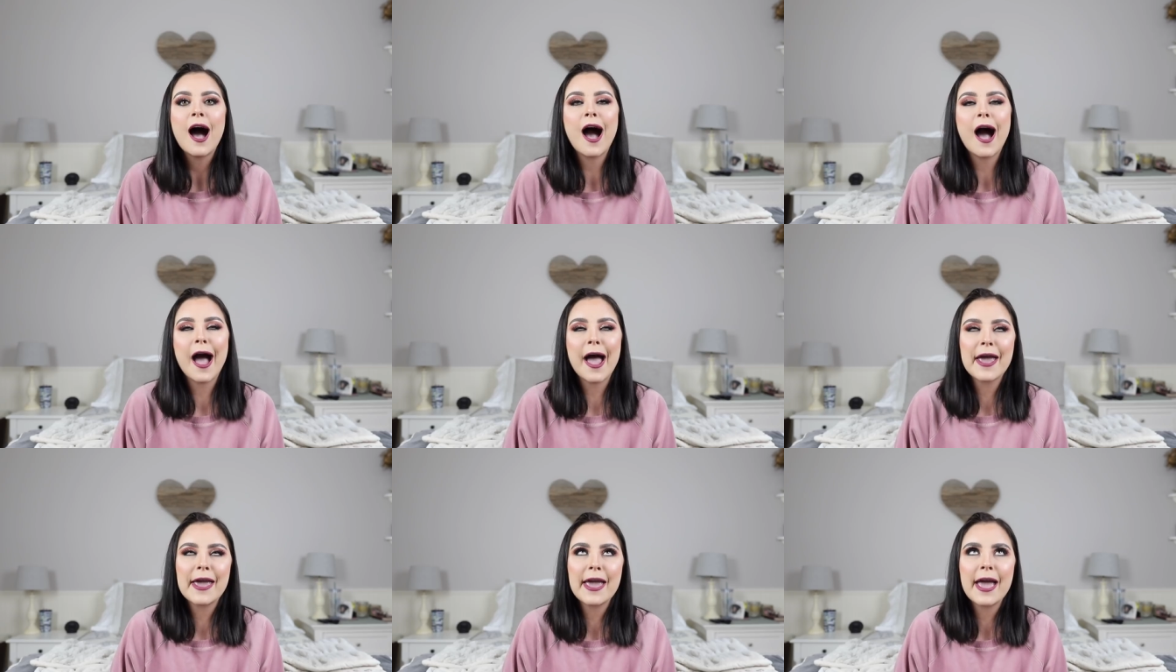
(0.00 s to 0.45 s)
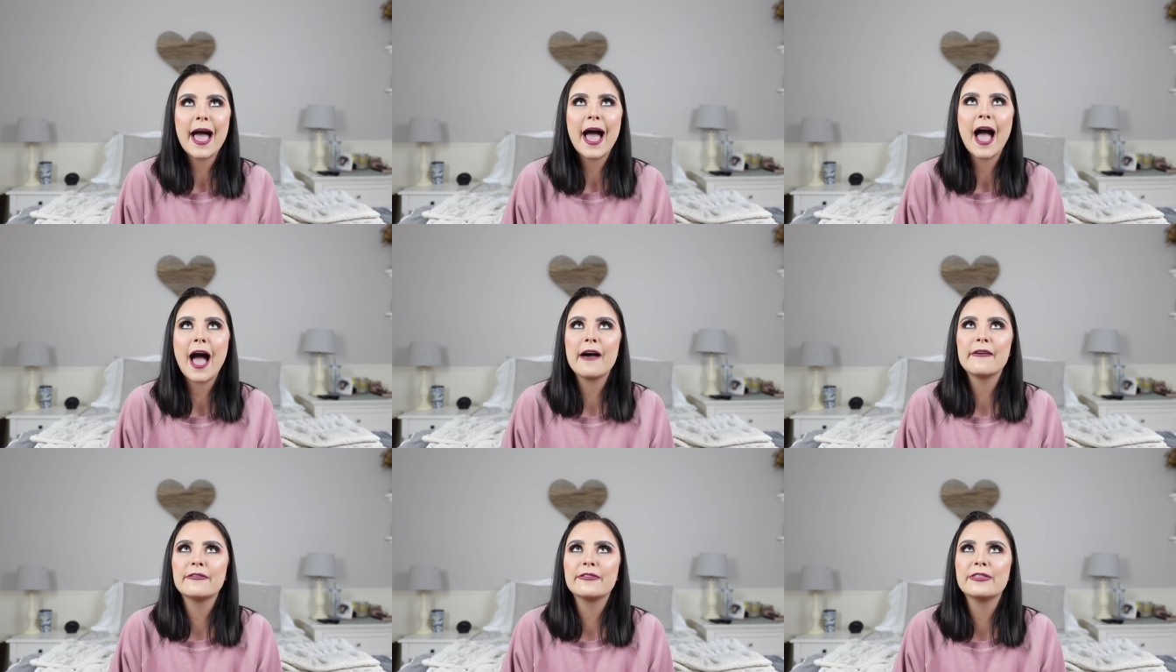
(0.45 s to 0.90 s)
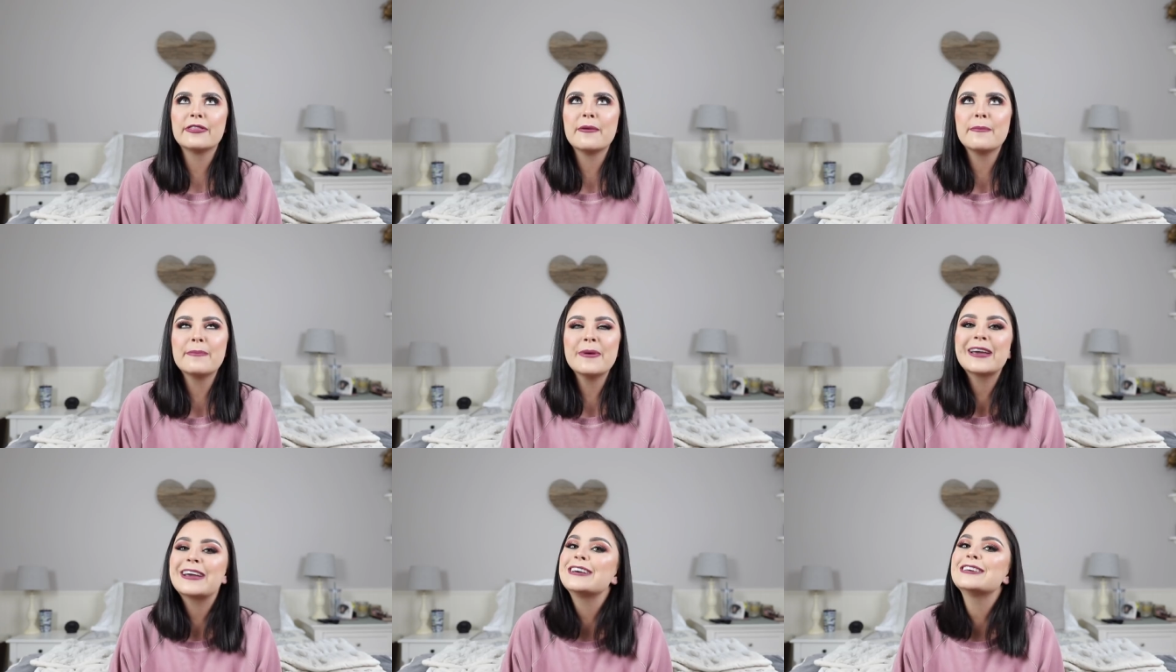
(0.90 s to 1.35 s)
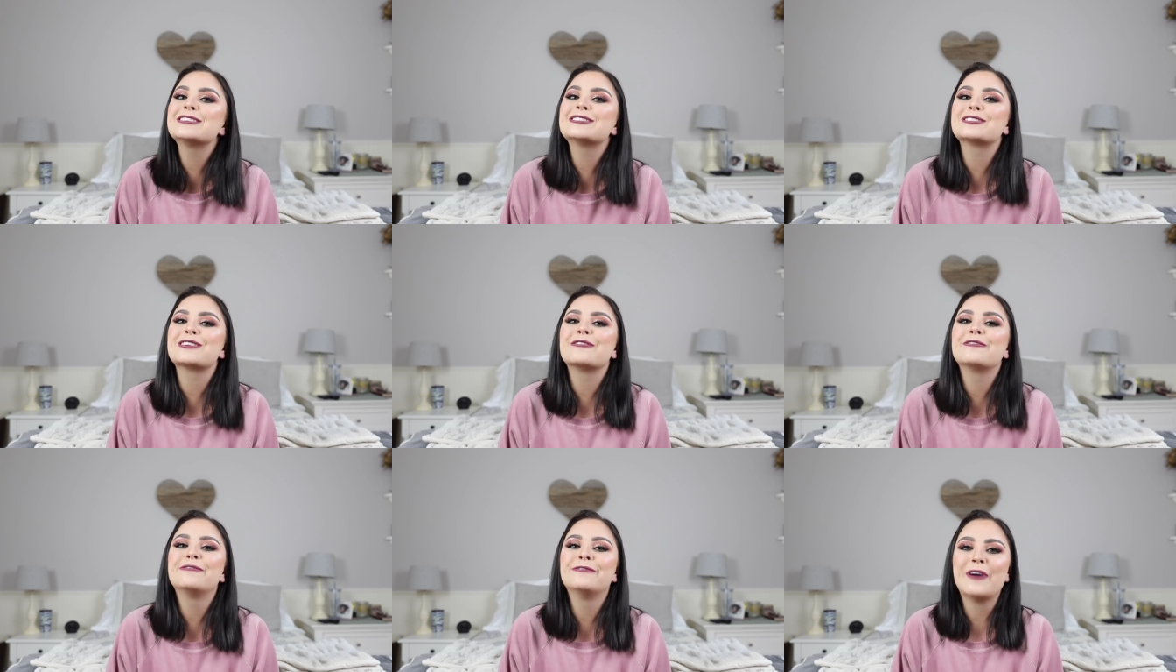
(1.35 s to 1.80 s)
I have the
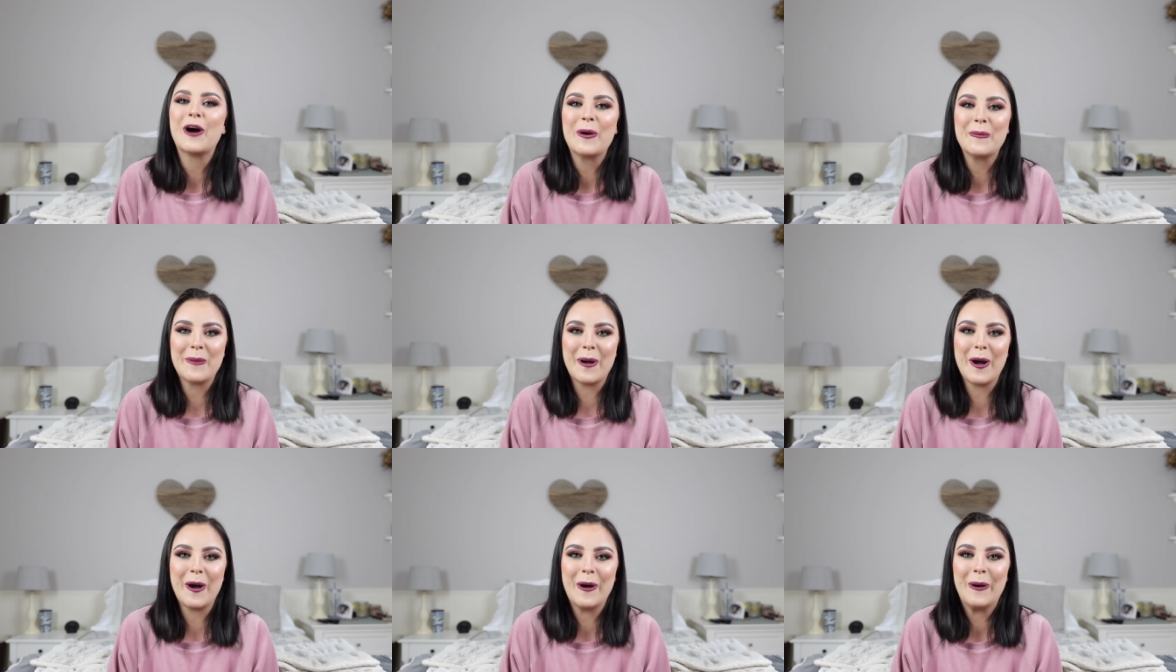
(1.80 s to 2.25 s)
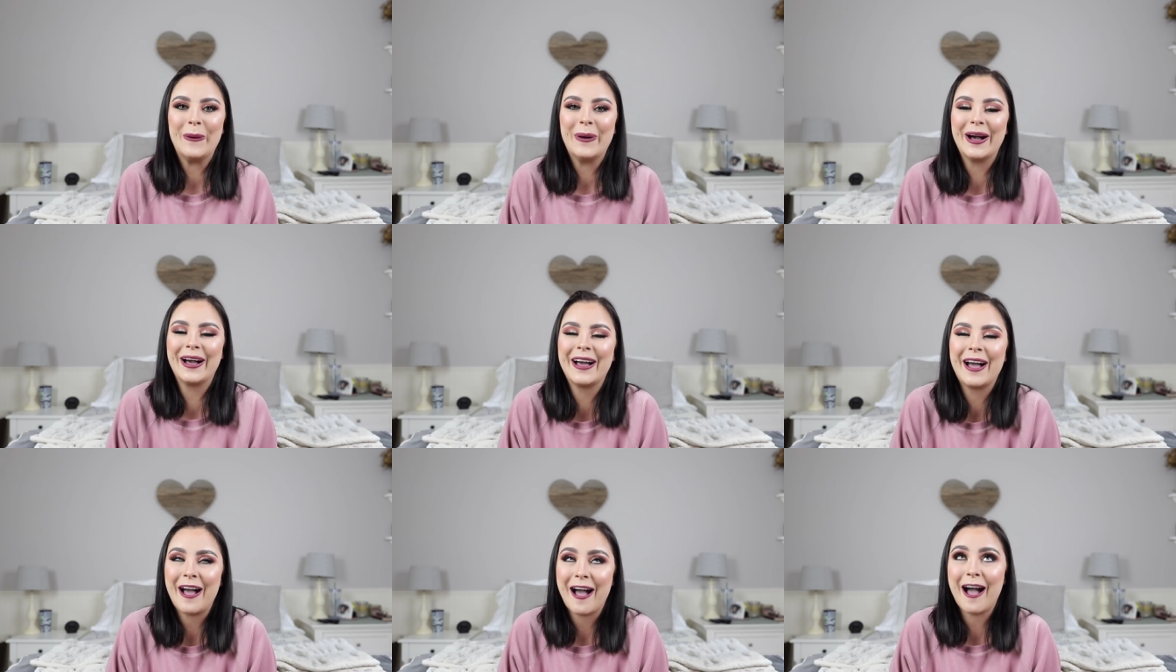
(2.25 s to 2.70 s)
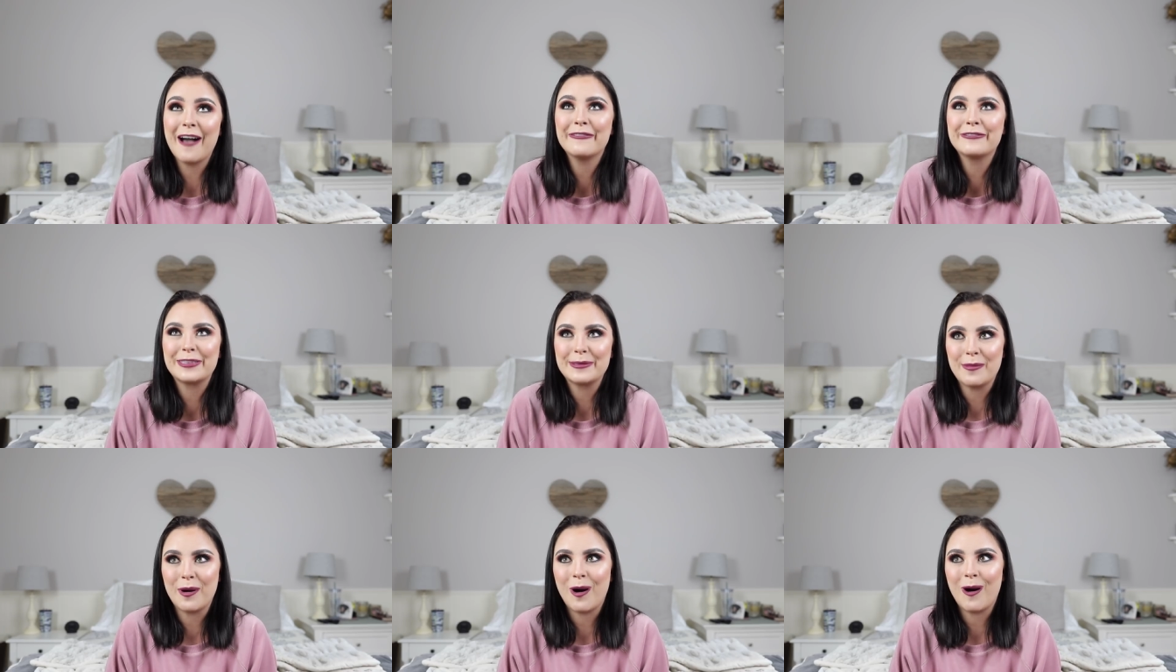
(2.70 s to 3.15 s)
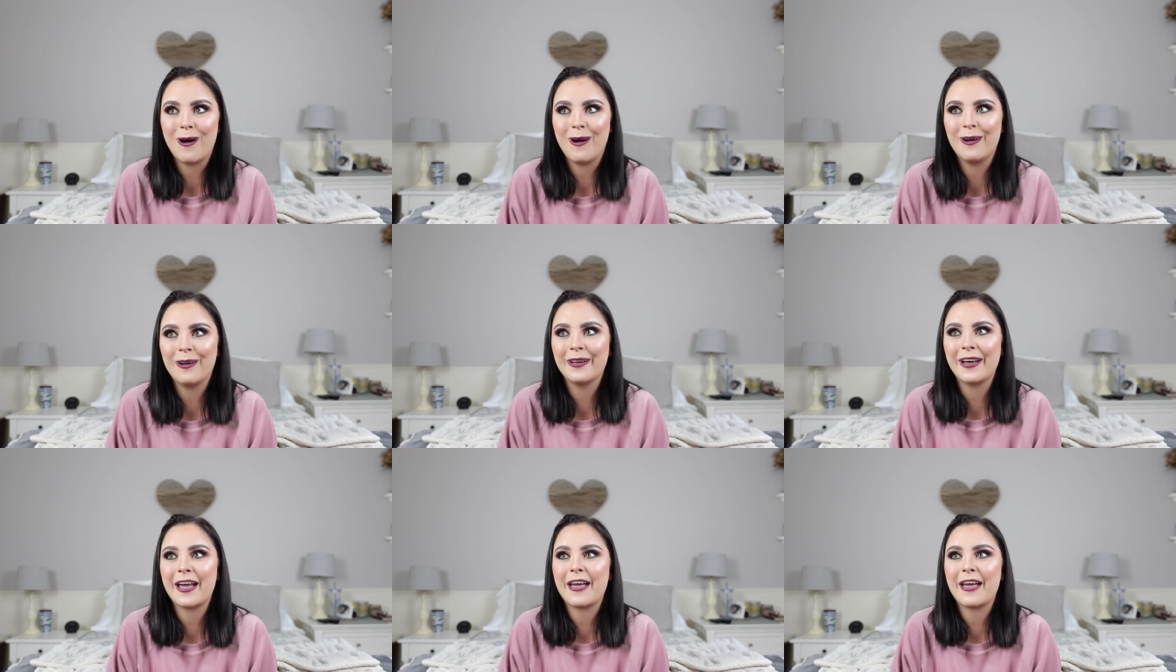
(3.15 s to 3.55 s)
biggest FOMO of them all.